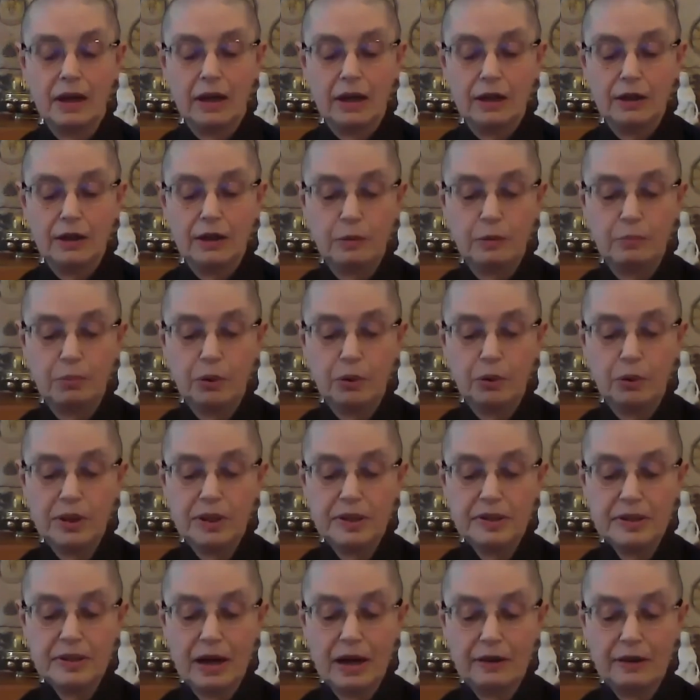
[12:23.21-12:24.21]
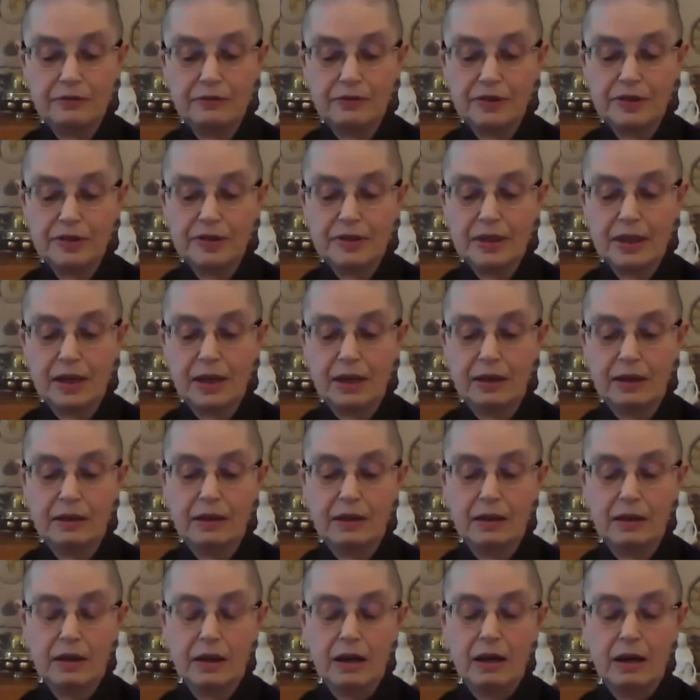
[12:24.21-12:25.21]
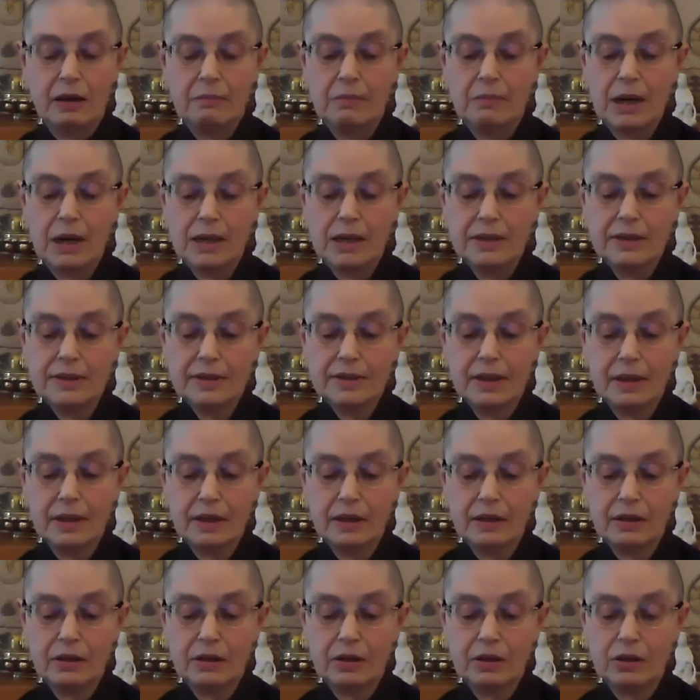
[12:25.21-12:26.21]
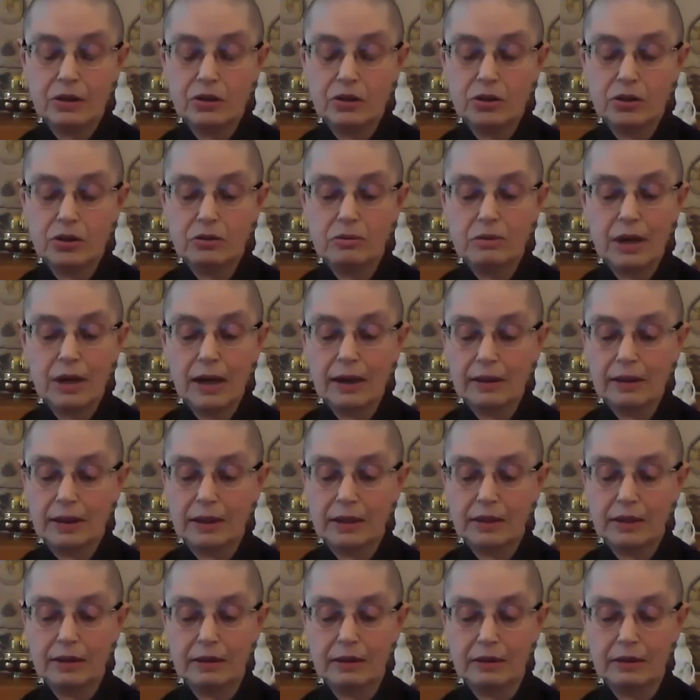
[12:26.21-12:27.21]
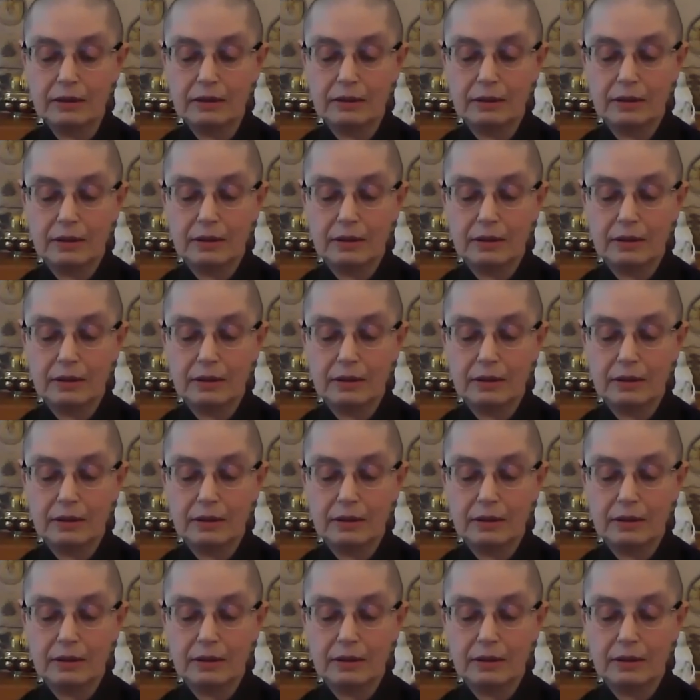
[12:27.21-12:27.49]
The bodhisattva said, "My son, do not kill.